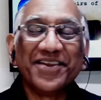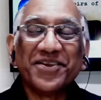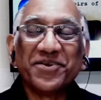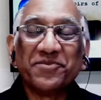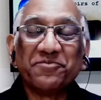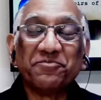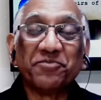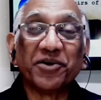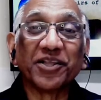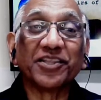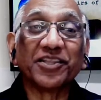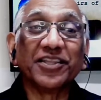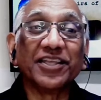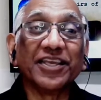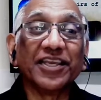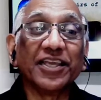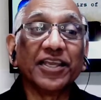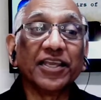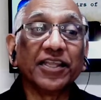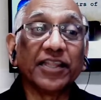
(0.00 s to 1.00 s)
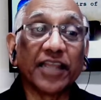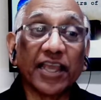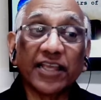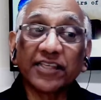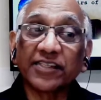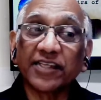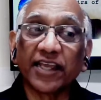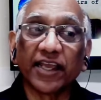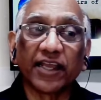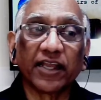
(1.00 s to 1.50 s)
But they
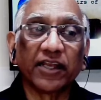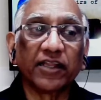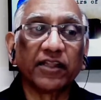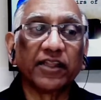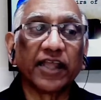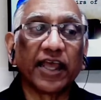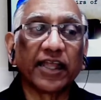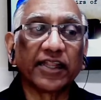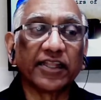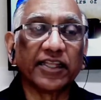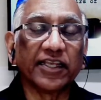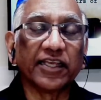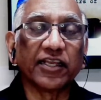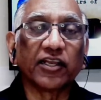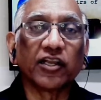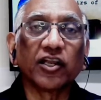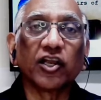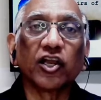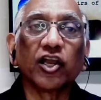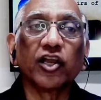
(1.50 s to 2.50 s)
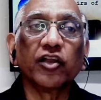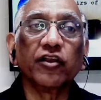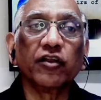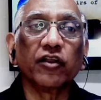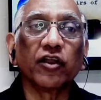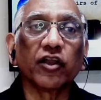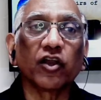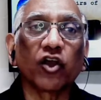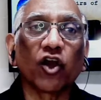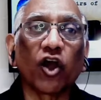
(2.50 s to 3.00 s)
said that the
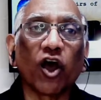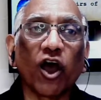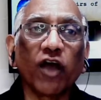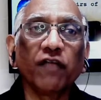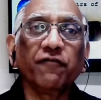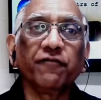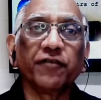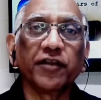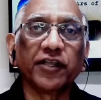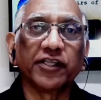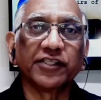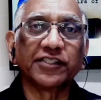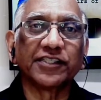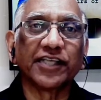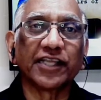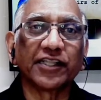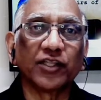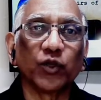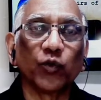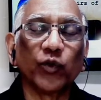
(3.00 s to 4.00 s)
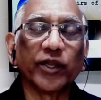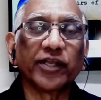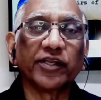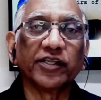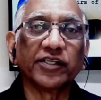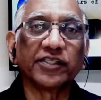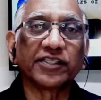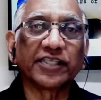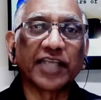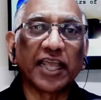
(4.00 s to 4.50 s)
confidence that the
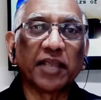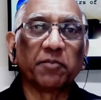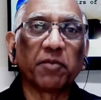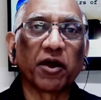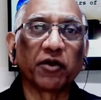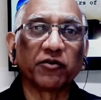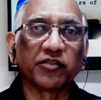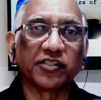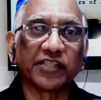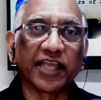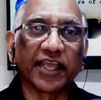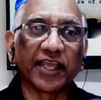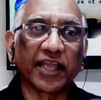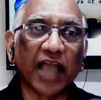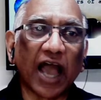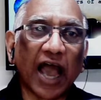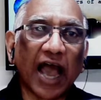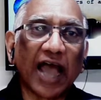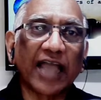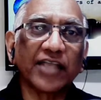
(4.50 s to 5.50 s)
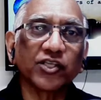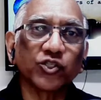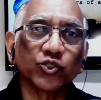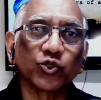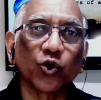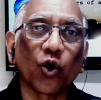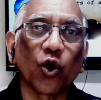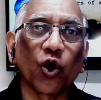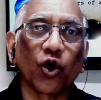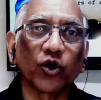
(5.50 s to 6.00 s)
witness came out saying, I
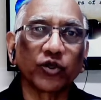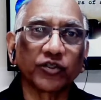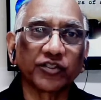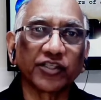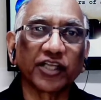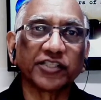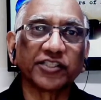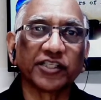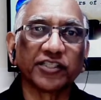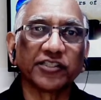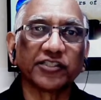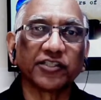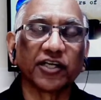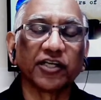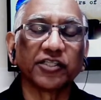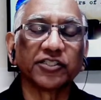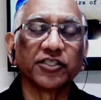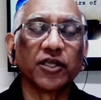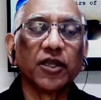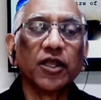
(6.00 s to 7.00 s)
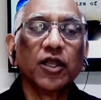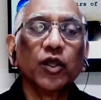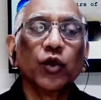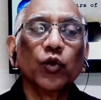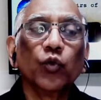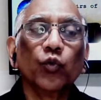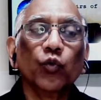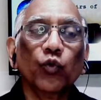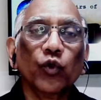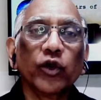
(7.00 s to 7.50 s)
saw such and such,
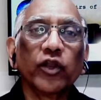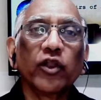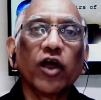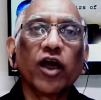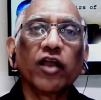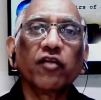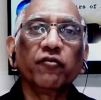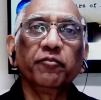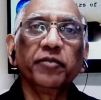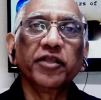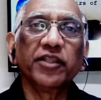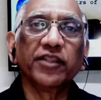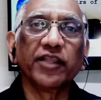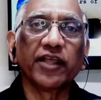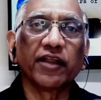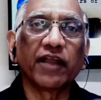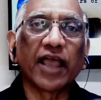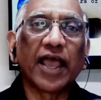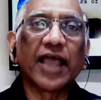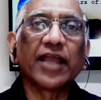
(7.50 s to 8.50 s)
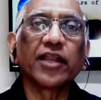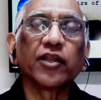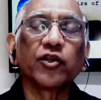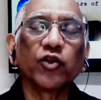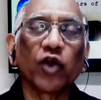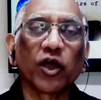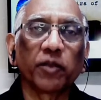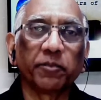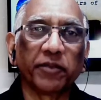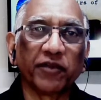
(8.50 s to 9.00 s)
would not have been there had it
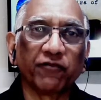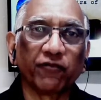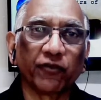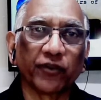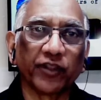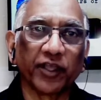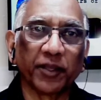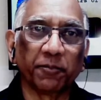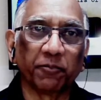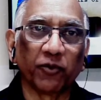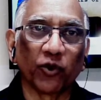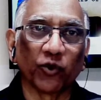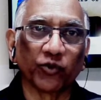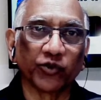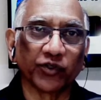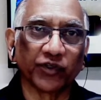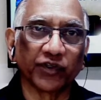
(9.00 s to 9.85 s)
not been for the hypnosis.